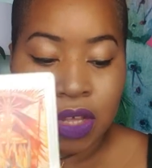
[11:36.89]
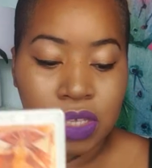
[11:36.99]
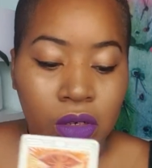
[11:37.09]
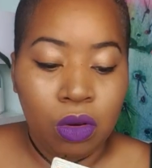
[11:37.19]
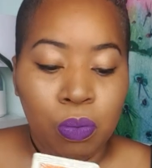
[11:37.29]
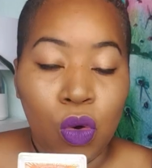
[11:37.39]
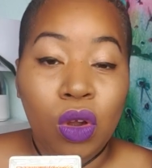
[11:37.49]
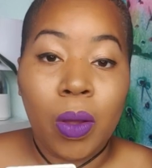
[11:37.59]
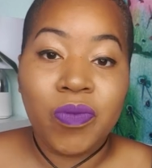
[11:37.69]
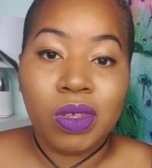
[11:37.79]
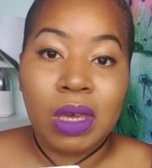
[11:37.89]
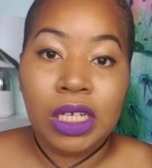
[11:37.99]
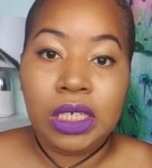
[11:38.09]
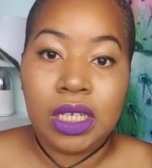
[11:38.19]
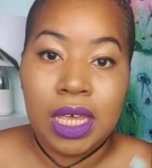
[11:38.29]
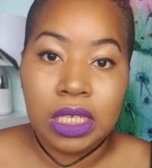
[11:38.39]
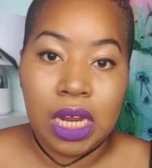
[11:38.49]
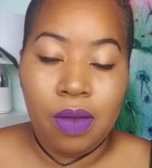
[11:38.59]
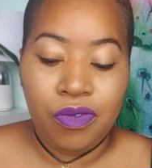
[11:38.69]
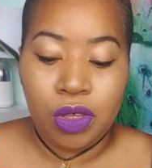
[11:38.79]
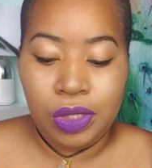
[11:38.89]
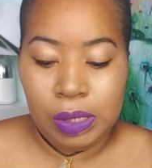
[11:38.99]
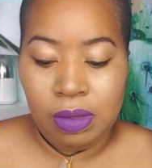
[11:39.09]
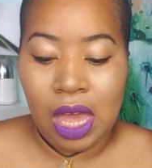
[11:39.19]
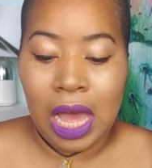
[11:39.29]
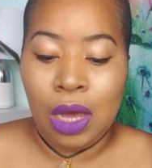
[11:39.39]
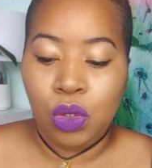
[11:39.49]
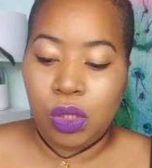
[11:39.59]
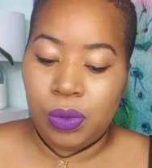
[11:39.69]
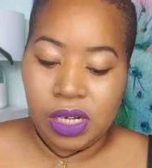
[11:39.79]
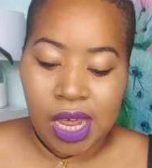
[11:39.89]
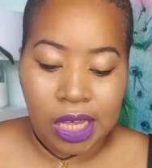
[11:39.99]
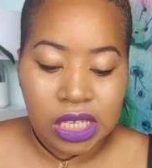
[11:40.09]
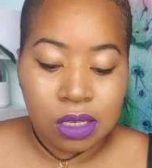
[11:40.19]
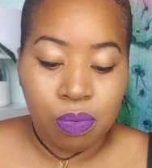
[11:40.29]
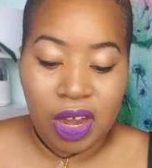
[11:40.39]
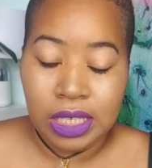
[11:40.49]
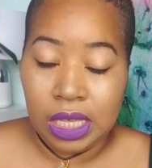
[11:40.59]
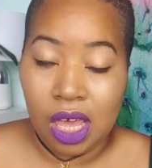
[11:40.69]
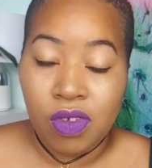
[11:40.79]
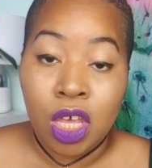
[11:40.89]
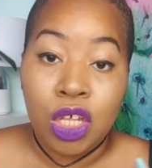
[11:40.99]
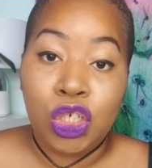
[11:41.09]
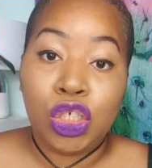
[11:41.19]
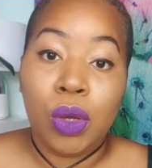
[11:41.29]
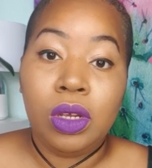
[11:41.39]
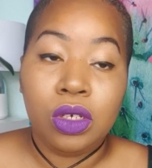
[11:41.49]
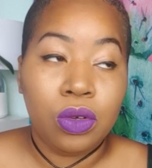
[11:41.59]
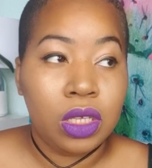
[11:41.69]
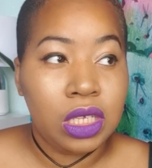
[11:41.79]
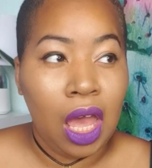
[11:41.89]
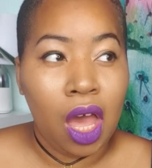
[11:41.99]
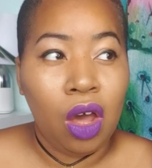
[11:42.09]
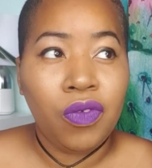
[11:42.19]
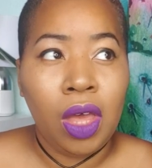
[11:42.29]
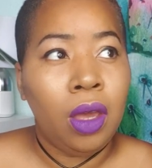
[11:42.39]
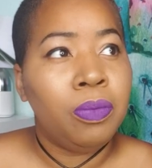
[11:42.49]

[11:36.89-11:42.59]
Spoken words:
So more confirmation that it's time for you to be outward, expressive, showing yourself.